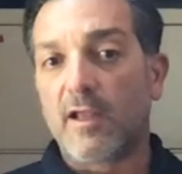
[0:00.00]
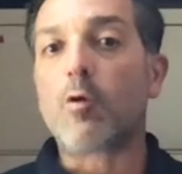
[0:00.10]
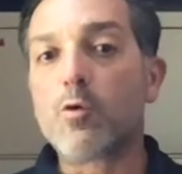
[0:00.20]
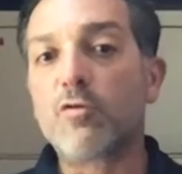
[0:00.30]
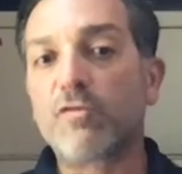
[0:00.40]

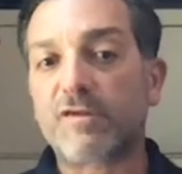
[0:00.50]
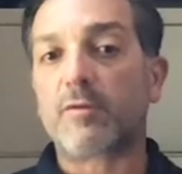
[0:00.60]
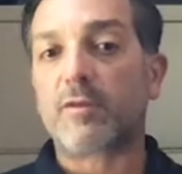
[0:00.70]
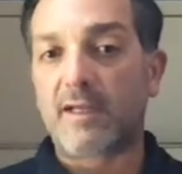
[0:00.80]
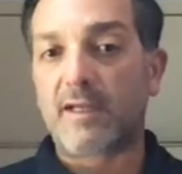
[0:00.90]
And we'll
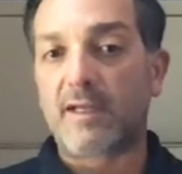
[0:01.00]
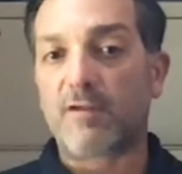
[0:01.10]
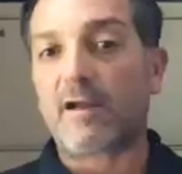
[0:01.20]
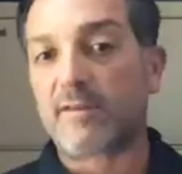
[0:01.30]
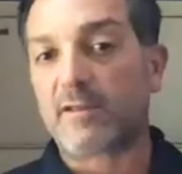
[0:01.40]
move some of the
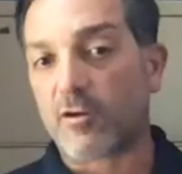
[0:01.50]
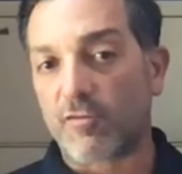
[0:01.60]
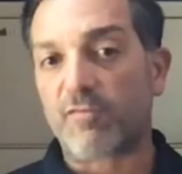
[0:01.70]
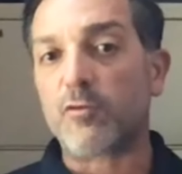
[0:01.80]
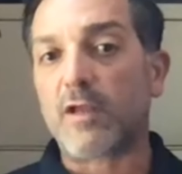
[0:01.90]
kids out
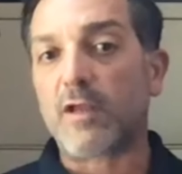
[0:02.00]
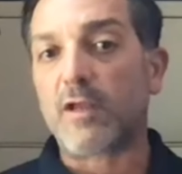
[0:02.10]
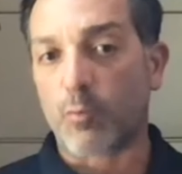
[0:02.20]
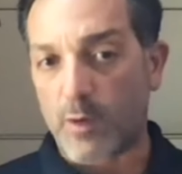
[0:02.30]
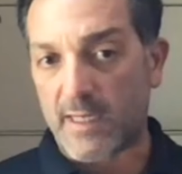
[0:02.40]
there a few
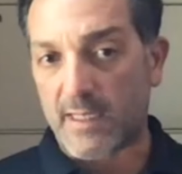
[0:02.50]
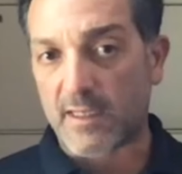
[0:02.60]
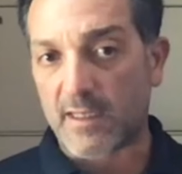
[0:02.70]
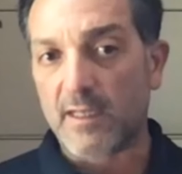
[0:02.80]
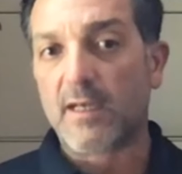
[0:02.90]
days a
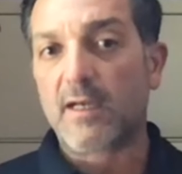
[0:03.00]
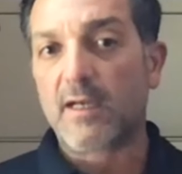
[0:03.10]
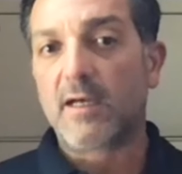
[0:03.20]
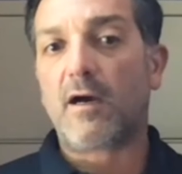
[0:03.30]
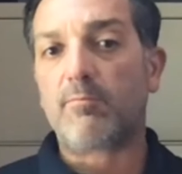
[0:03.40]
week
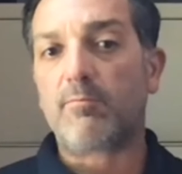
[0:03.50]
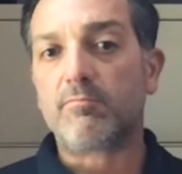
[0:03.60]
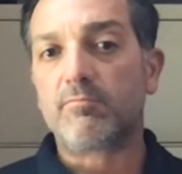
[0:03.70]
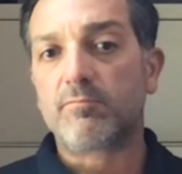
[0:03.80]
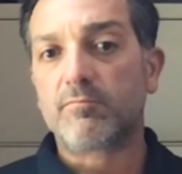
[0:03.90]

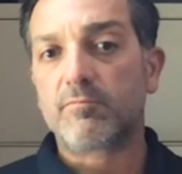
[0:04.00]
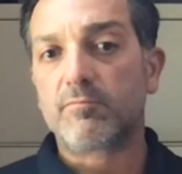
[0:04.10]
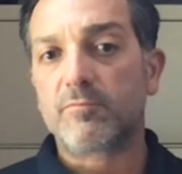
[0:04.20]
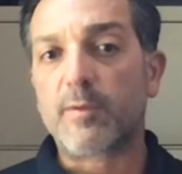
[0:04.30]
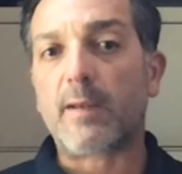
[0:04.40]
um,
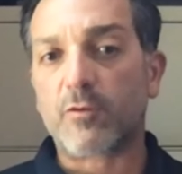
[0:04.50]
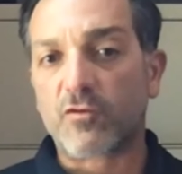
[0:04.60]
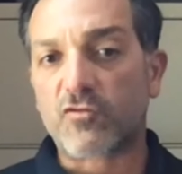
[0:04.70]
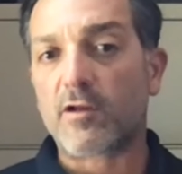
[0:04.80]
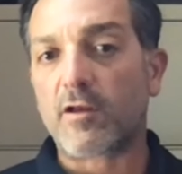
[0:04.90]
to be
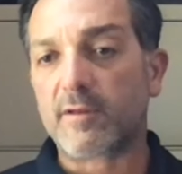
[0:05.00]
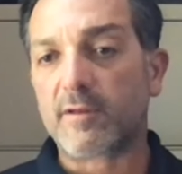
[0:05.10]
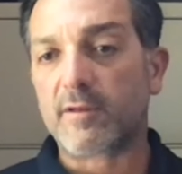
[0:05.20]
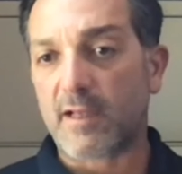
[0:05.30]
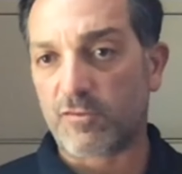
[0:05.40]
able to train
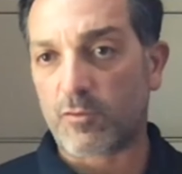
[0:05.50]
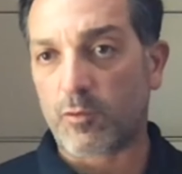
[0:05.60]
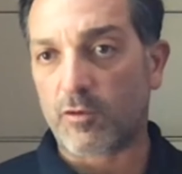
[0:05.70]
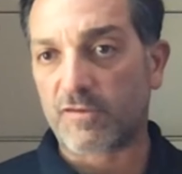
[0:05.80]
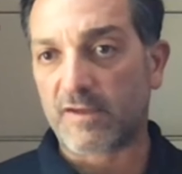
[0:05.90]
on the
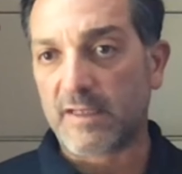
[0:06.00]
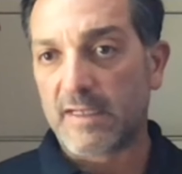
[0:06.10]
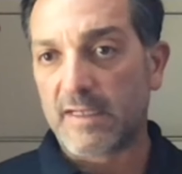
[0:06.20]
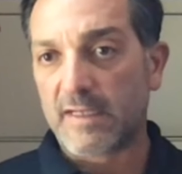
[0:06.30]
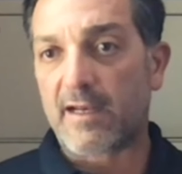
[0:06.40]
tennis courts.
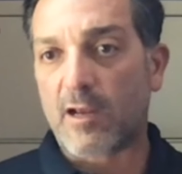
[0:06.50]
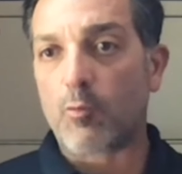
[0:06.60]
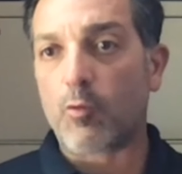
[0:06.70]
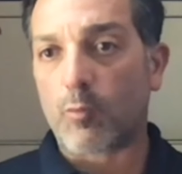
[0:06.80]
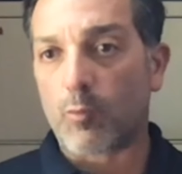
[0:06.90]
And
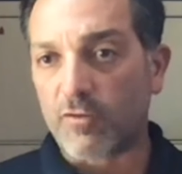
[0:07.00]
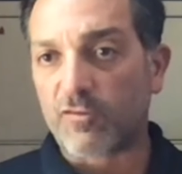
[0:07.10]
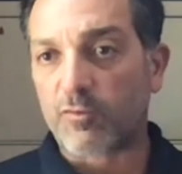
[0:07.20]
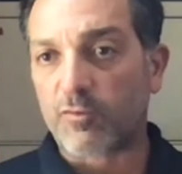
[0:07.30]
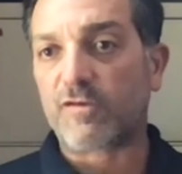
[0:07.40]
again,
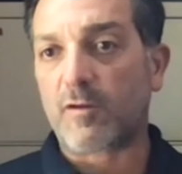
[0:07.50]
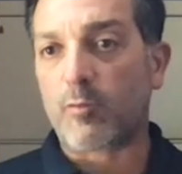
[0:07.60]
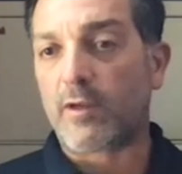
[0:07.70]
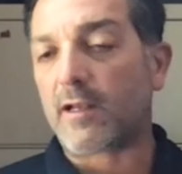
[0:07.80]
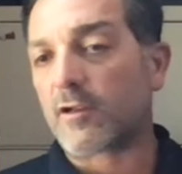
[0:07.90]
once
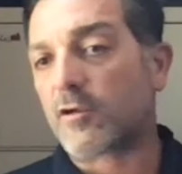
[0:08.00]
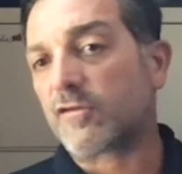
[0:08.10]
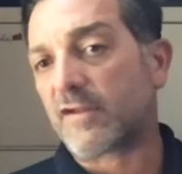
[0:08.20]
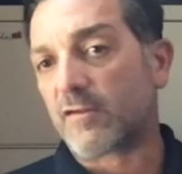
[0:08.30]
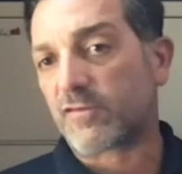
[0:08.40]
we get a
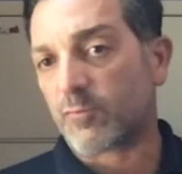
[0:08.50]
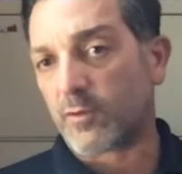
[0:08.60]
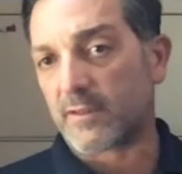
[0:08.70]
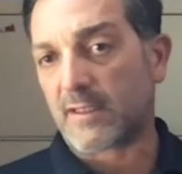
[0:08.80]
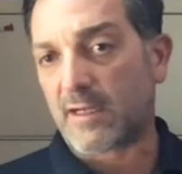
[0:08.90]
good
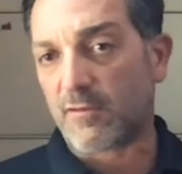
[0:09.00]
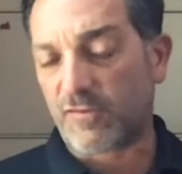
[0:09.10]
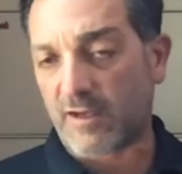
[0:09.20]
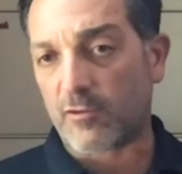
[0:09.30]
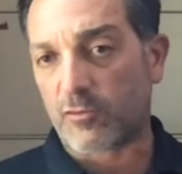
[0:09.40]
sense of what the
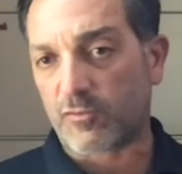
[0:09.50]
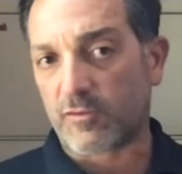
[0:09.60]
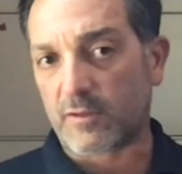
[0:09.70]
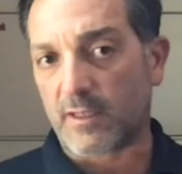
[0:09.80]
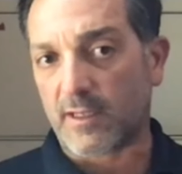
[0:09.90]
kids'
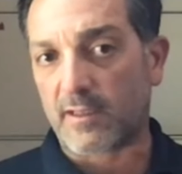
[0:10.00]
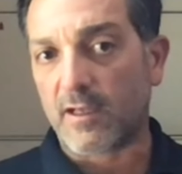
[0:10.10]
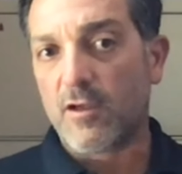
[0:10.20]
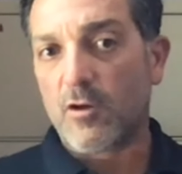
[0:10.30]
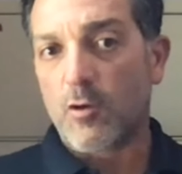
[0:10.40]
schedules look
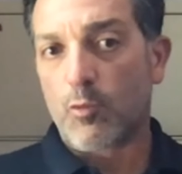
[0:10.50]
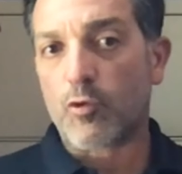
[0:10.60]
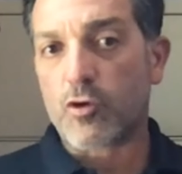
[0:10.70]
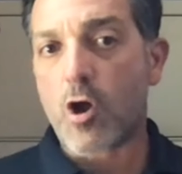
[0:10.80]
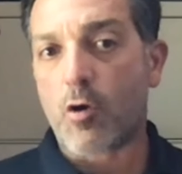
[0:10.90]
like,
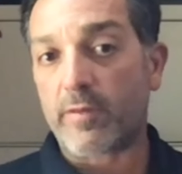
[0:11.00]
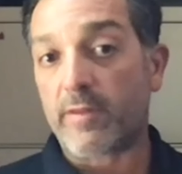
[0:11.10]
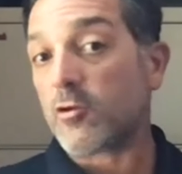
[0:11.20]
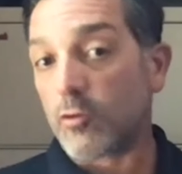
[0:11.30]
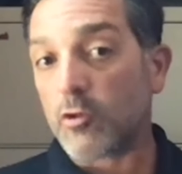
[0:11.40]
we'll
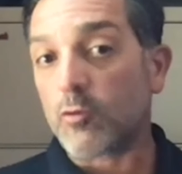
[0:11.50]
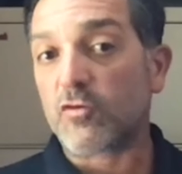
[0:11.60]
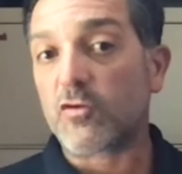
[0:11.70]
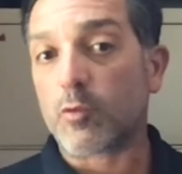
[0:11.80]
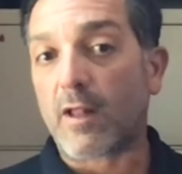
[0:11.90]
know. And then
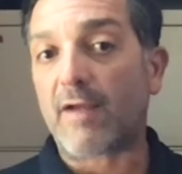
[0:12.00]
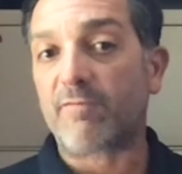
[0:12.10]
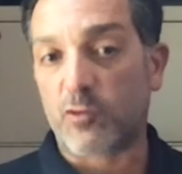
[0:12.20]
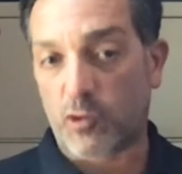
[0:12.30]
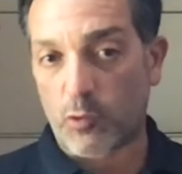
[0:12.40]
you two will
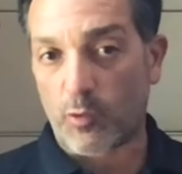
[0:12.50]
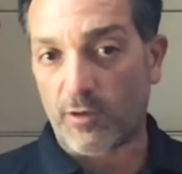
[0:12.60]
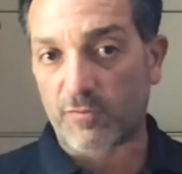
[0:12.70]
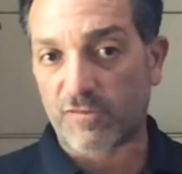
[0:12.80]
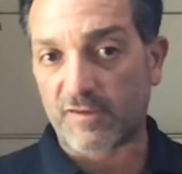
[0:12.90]
have the
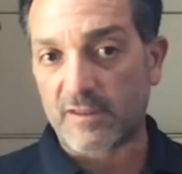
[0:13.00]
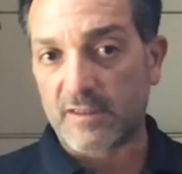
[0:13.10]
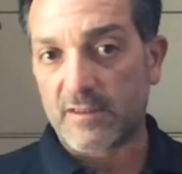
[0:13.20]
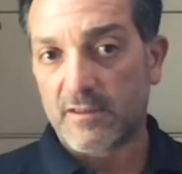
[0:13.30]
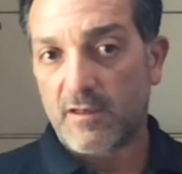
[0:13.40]
choice
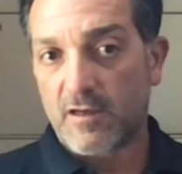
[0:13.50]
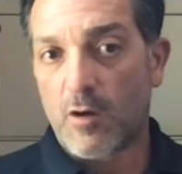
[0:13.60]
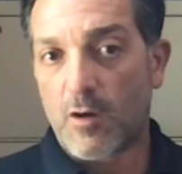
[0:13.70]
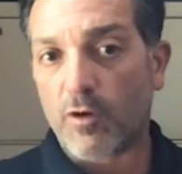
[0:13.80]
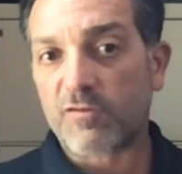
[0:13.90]

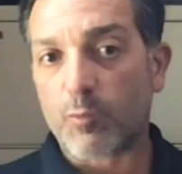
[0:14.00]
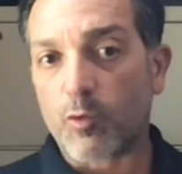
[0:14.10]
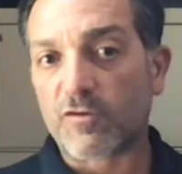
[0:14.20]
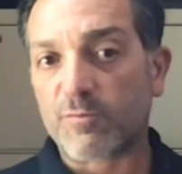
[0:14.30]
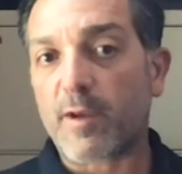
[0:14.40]
on what
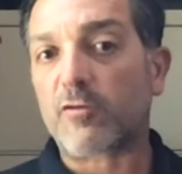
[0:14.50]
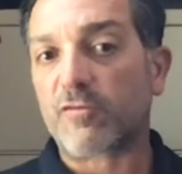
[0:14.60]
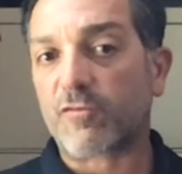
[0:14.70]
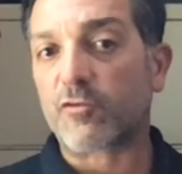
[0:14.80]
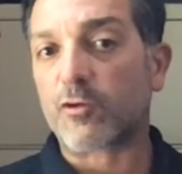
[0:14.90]
works
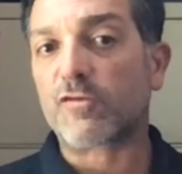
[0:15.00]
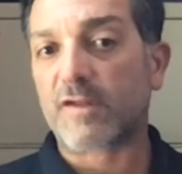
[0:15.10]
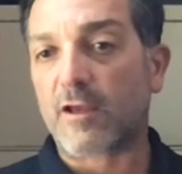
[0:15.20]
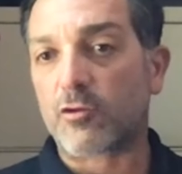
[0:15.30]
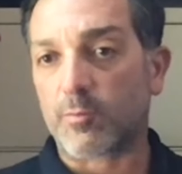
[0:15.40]
better for your
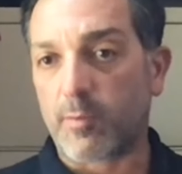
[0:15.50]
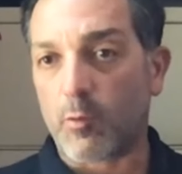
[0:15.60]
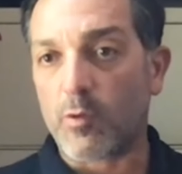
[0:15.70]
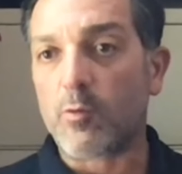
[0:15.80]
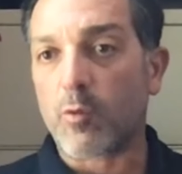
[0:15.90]
schedule.
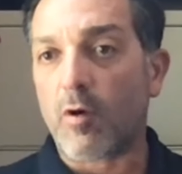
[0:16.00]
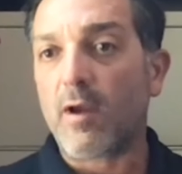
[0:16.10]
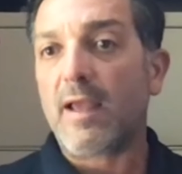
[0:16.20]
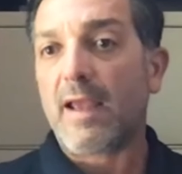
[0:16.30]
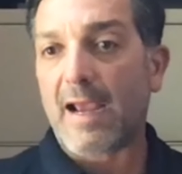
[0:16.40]
But we
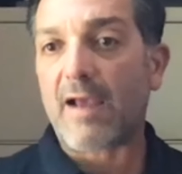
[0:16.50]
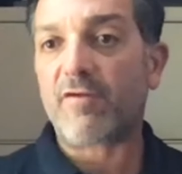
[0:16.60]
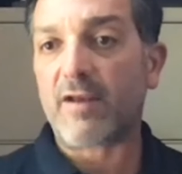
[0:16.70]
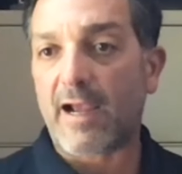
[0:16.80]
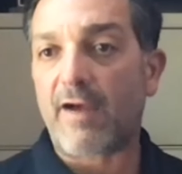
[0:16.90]
will
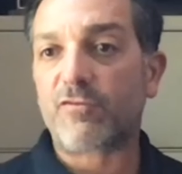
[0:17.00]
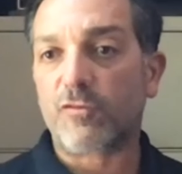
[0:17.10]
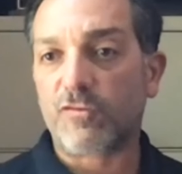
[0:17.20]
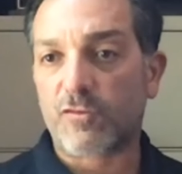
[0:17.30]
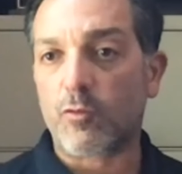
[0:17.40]
have an
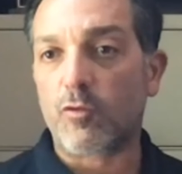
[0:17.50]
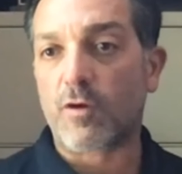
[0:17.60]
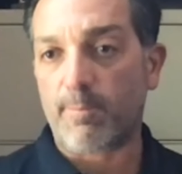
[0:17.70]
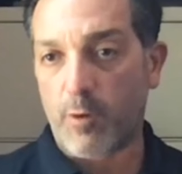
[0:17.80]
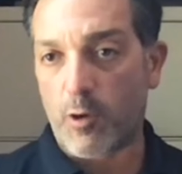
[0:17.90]
after-school
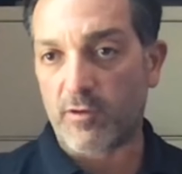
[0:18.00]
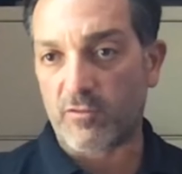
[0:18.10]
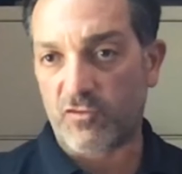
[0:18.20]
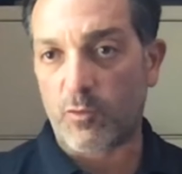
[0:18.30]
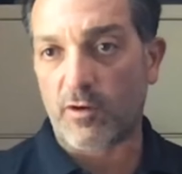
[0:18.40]

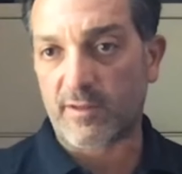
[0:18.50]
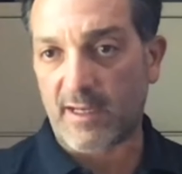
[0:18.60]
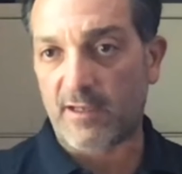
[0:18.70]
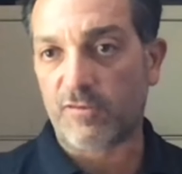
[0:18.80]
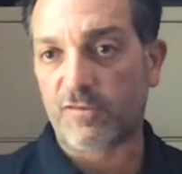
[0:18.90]
component to our
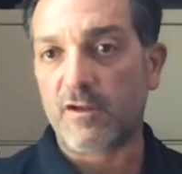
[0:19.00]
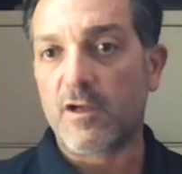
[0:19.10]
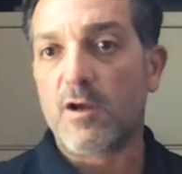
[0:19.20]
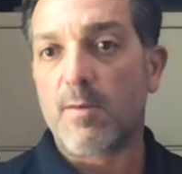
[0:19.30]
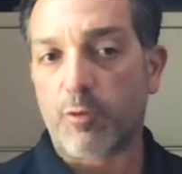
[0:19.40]
tennis
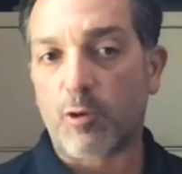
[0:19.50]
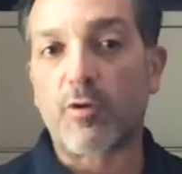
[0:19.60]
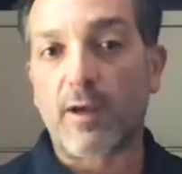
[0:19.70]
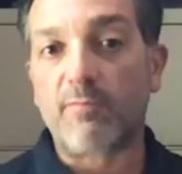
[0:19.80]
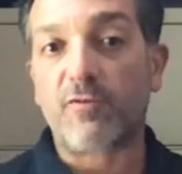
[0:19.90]

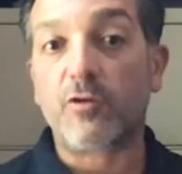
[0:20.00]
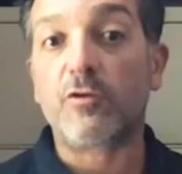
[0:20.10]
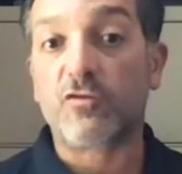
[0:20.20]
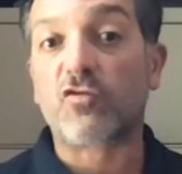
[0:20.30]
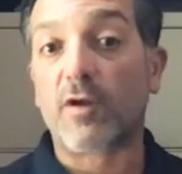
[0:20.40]
program for you to
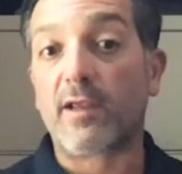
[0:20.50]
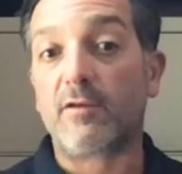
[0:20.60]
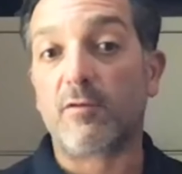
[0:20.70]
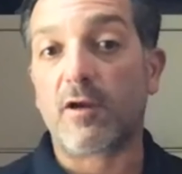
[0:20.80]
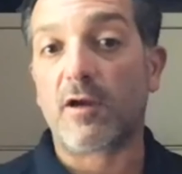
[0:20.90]
train
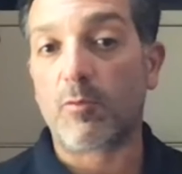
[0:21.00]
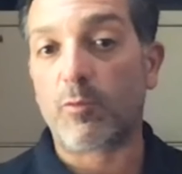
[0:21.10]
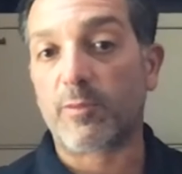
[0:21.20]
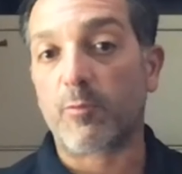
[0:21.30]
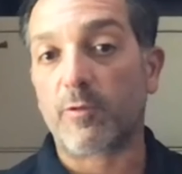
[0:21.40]

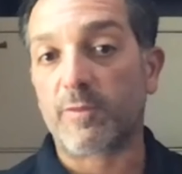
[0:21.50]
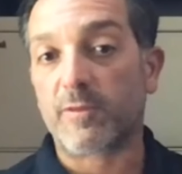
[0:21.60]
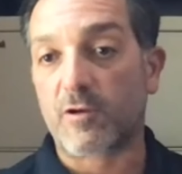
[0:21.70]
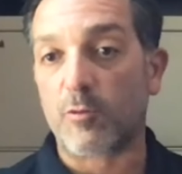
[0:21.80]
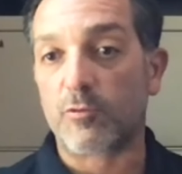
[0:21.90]
with the
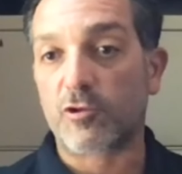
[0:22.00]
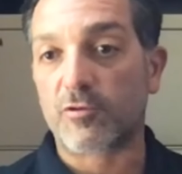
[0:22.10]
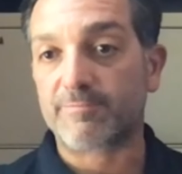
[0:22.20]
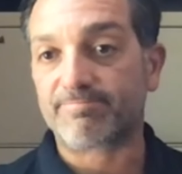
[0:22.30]
coach.